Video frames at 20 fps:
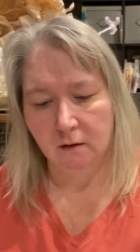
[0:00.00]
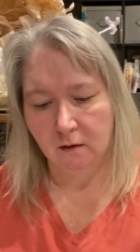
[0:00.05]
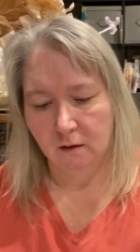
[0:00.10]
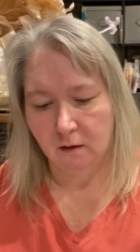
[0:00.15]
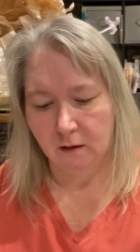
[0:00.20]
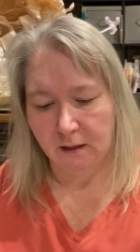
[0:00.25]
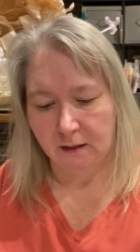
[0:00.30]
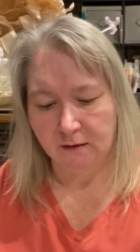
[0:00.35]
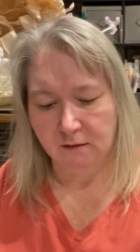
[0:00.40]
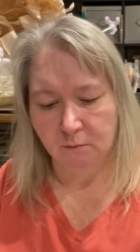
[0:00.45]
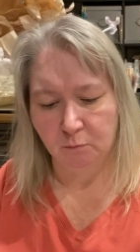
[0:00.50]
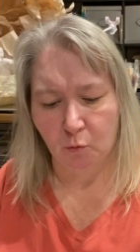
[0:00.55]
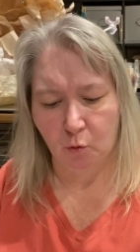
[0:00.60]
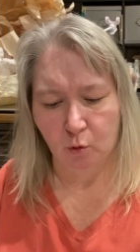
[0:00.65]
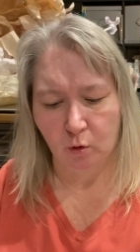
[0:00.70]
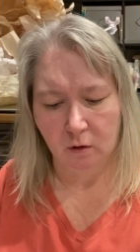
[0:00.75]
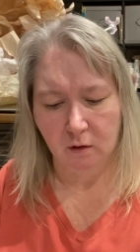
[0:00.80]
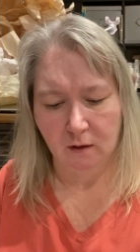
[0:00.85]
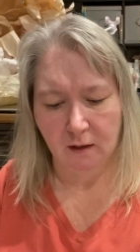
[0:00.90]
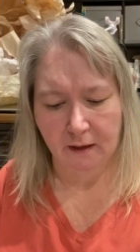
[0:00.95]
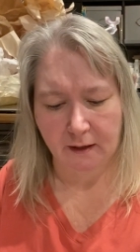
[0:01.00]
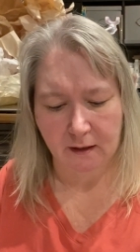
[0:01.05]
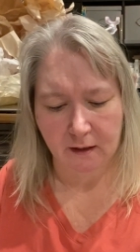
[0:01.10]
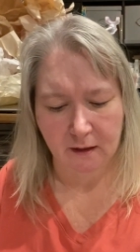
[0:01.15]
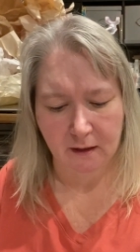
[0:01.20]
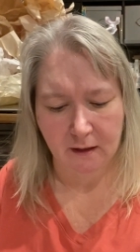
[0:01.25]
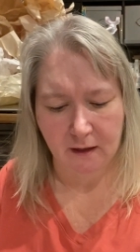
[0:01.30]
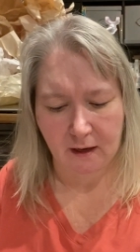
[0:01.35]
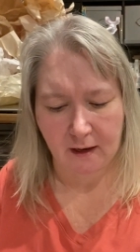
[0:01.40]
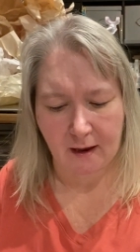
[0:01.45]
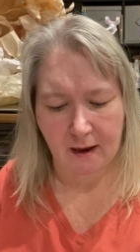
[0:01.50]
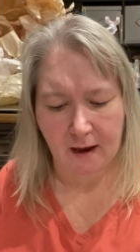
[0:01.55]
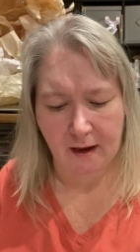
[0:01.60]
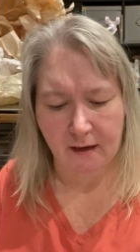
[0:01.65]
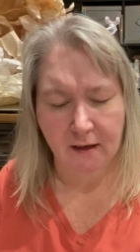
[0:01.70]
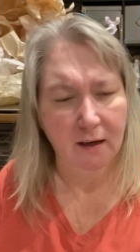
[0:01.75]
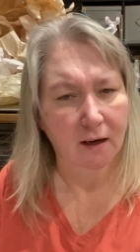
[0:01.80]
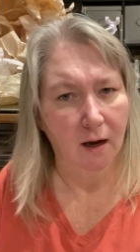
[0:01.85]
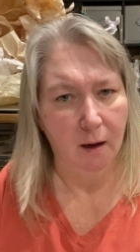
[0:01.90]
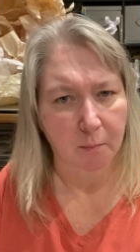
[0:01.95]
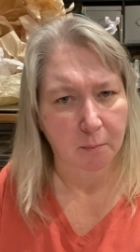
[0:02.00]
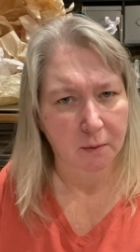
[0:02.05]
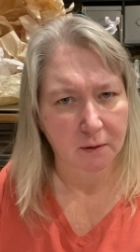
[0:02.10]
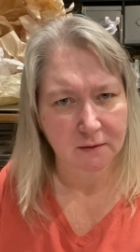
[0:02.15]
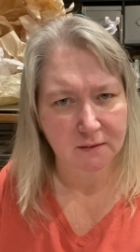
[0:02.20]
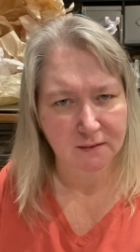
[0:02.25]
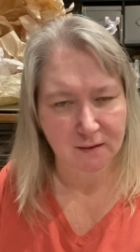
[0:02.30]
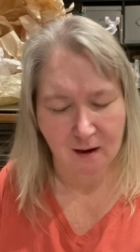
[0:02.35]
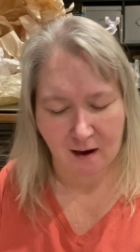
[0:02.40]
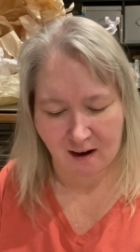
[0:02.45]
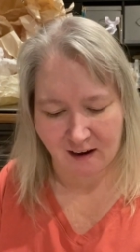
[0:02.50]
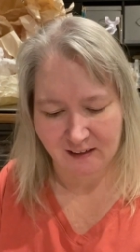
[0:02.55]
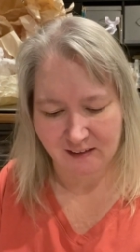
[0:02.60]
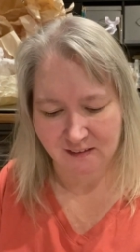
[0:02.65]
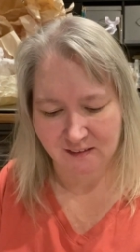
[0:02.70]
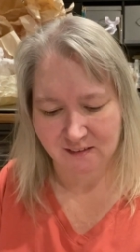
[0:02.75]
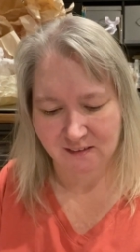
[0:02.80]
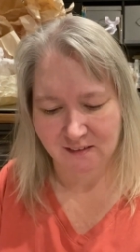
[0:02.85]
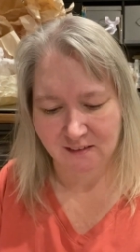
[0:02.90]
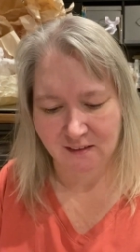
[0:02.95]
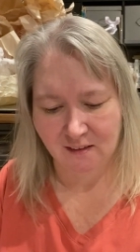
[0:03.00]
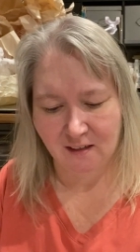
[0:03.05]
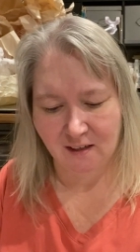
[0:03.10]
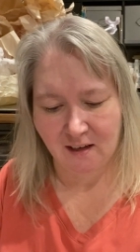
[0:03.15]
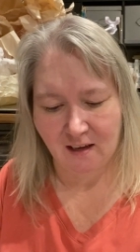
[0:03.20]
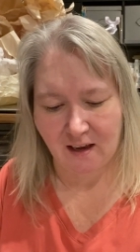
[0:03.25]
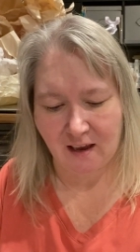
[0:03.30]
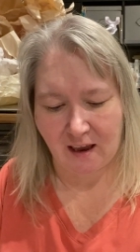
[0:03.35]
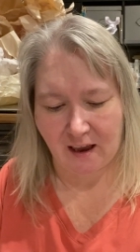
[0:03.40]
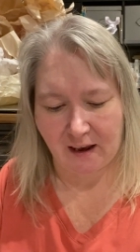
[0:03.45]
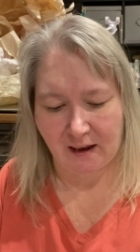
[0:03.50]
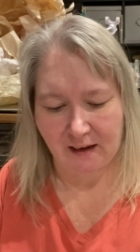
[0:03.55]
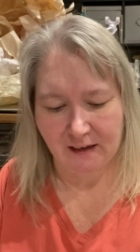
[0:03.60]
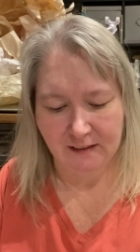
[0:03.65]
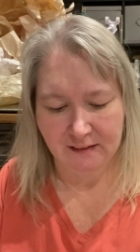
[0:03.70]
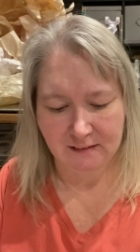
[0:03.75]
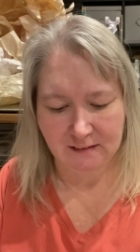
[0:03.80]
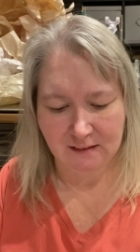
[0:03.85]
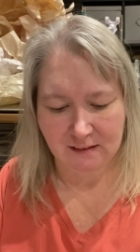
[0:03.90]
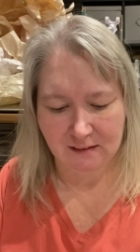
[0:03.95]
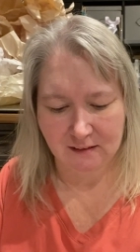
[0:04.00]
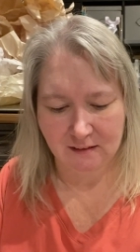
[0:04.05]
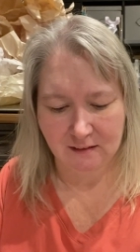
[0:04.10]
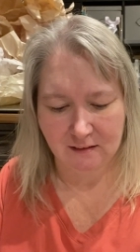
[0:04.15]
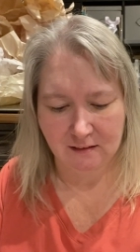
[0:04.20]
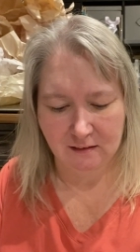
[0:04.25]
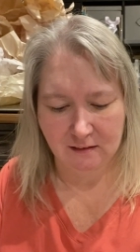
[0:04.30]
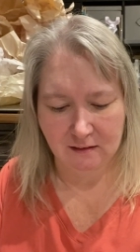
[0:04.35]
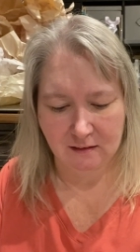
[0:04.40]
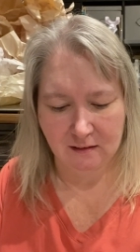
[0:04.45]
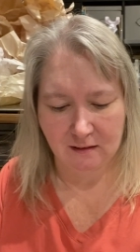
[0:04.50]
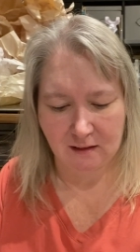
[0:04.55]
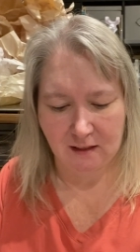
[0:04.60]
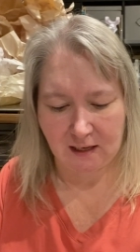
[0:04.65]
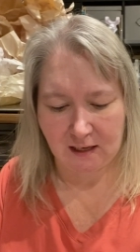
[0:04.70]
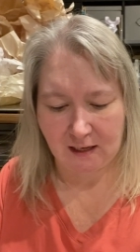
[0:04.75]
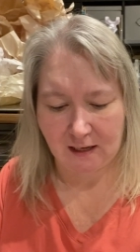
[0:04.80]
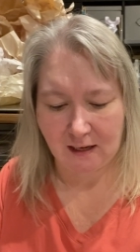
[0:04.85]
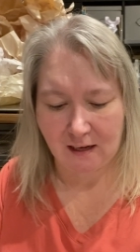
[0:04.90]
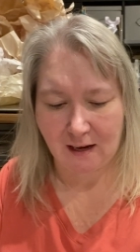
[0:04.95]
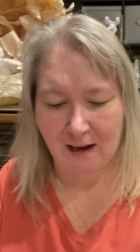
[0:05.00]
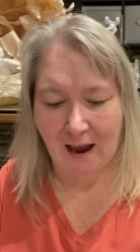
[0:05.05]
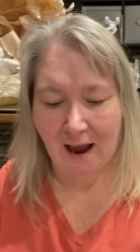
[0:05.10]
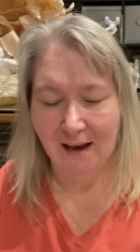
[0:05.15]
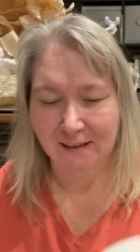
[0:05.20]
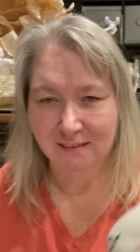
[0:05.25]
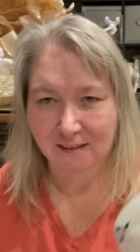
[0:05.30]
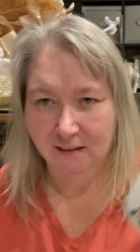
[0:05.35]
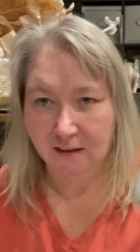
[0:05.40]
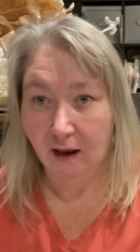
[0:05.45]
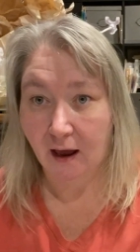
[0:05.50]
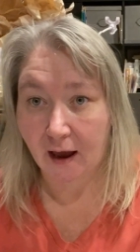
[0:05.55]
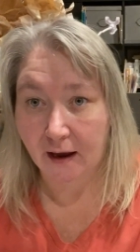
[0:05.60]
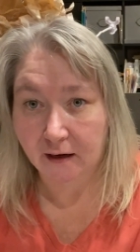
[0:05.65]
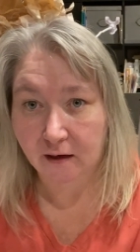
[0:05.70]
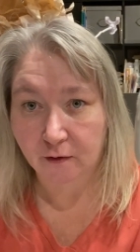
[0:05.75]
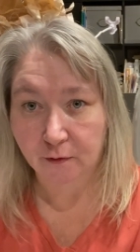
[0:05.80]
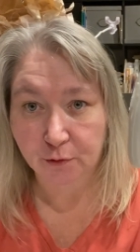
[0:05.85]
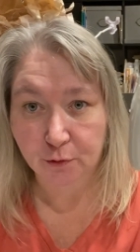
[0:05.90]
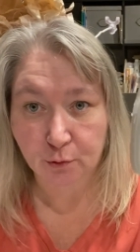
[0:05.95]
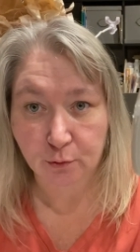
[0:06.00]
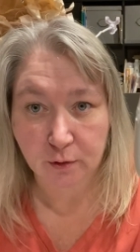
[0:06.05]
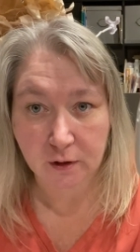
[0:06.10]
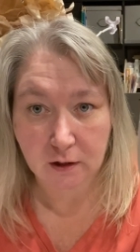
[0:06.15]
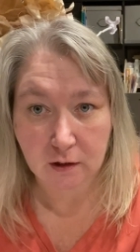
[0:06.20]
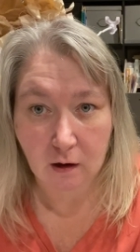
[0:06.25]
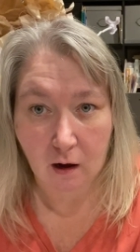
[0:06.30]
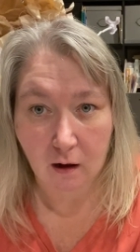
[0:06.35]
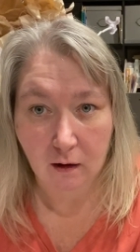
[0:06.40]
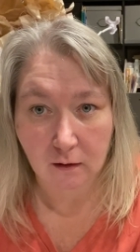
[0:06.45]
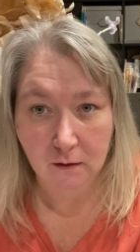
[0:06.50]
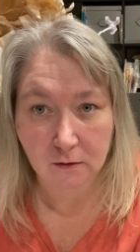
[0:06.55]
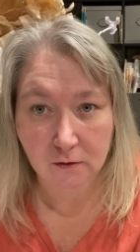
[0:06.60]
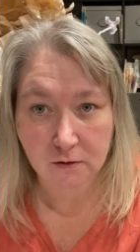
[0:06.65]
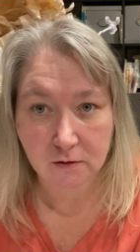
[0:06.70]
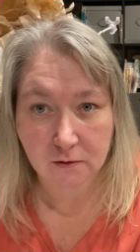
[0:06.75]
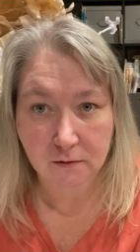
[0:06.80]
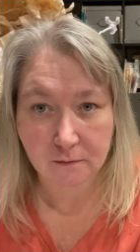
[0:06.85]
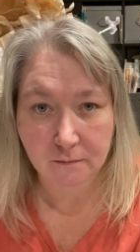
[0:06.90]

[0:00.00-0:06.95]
He's more like a egg cup size and he has a tag of $3.